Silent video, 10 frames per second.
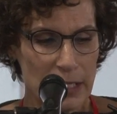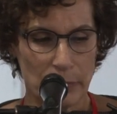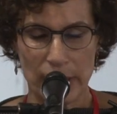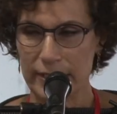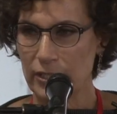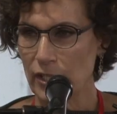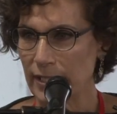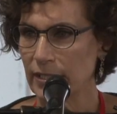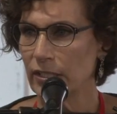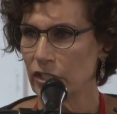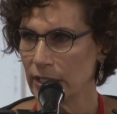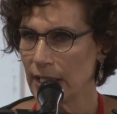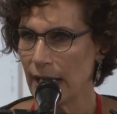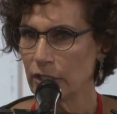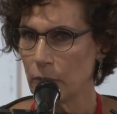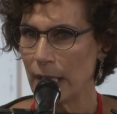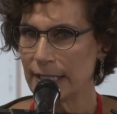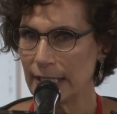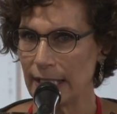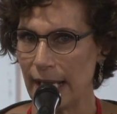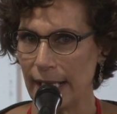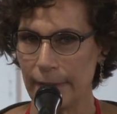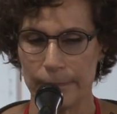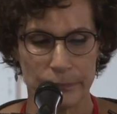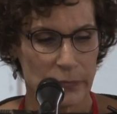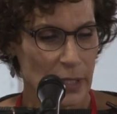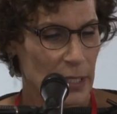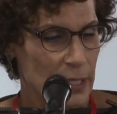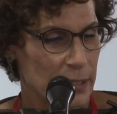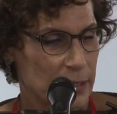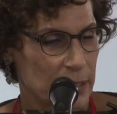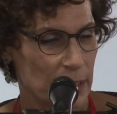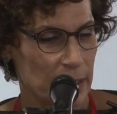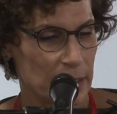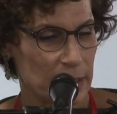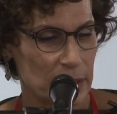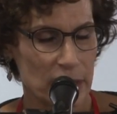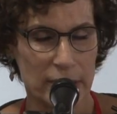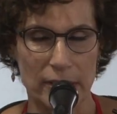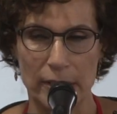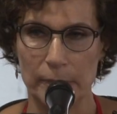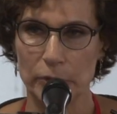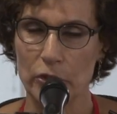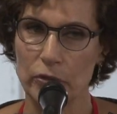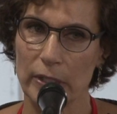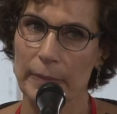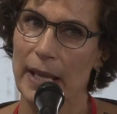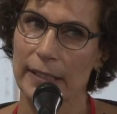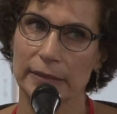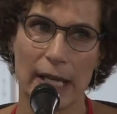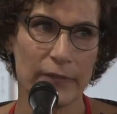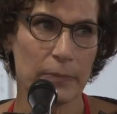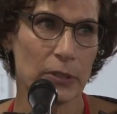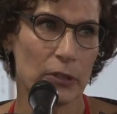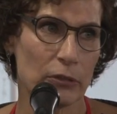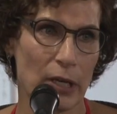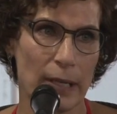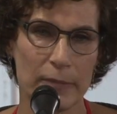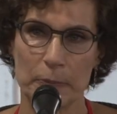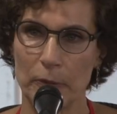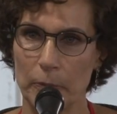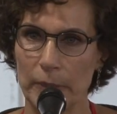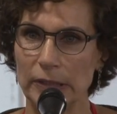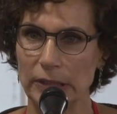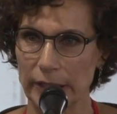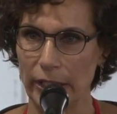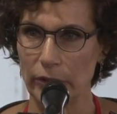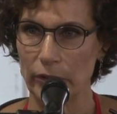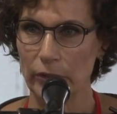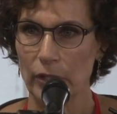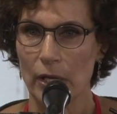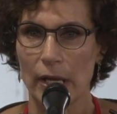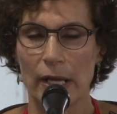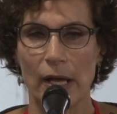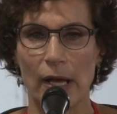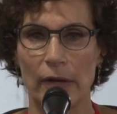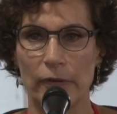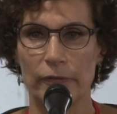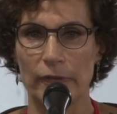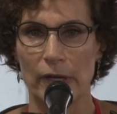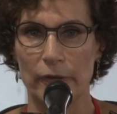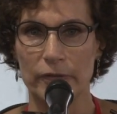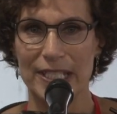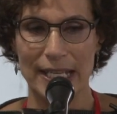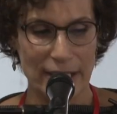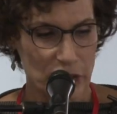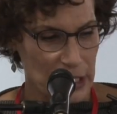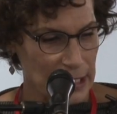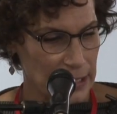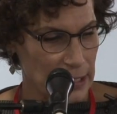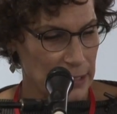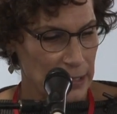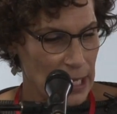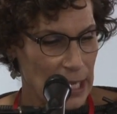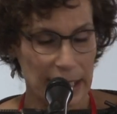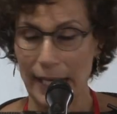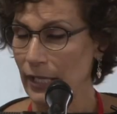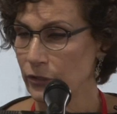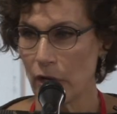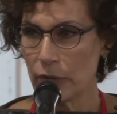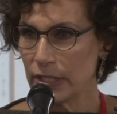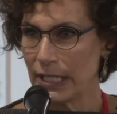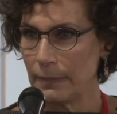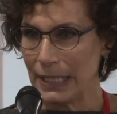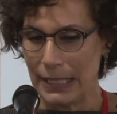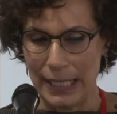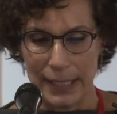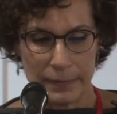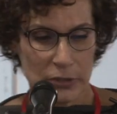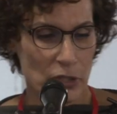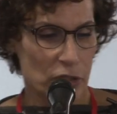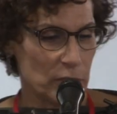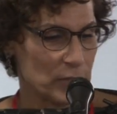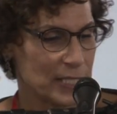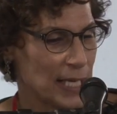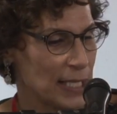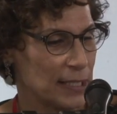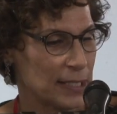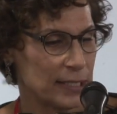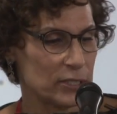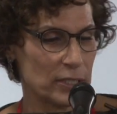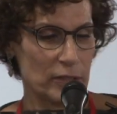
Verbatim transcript: that we suggested that she take twice a day. The, the Blue Dream had eleven milligrams per milliliter of, of T H C in it, and it had no C B D. So she was taking this,